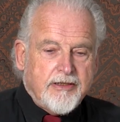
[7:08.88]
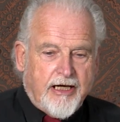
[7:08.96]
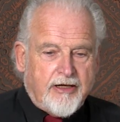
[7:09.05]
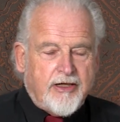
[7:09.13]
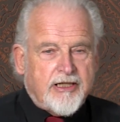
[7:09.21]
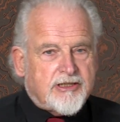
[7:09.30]

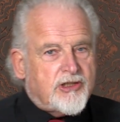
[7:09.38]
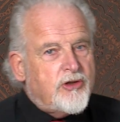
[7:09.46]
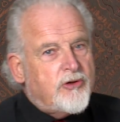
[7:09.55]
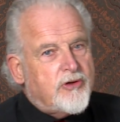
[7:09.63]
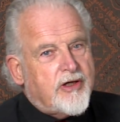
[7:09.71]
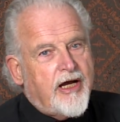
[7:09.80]
Now let's
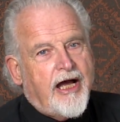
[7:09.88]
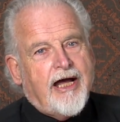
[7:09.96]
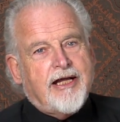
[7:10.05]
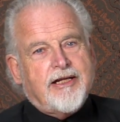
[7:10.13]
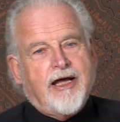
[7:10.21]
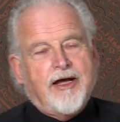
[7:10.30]
look
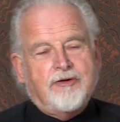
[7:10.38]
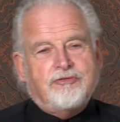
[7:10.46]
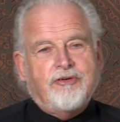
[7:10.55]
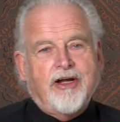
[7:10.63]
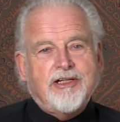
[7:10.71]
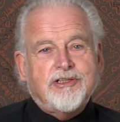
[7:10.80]
at our
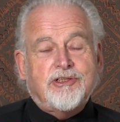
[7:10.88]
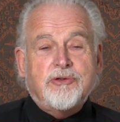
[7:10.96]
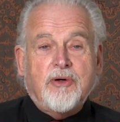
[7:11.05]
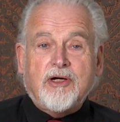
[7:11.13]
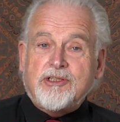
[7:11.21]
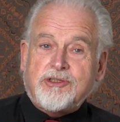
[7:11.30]
friends
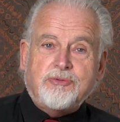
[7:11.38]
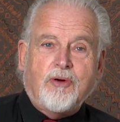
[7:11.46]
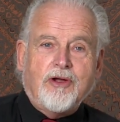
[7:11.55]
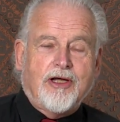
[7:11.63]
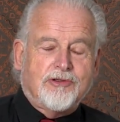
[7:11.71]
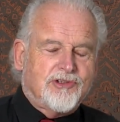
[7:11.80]
who are
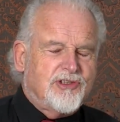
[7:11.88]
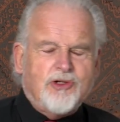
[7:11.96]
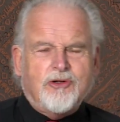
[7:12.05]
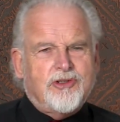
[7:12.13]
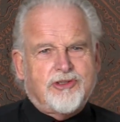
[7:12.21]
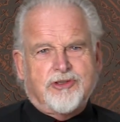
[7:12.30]
swallows.
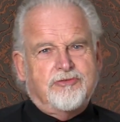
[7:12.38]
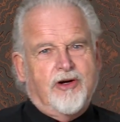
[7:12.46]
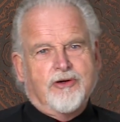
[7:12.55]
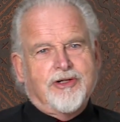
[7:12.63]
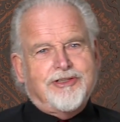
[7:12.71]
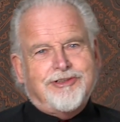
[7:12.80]
Not a
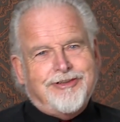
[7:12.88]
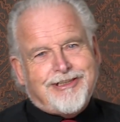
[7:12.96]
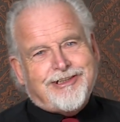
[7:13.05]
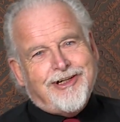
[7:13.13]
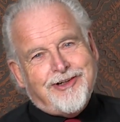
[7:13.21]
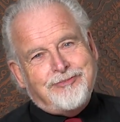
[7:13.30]
derogatory
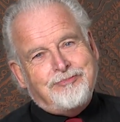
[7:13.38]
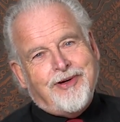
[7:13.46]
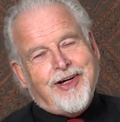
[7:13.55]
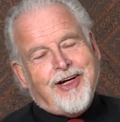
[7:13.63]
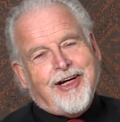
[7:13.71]
term.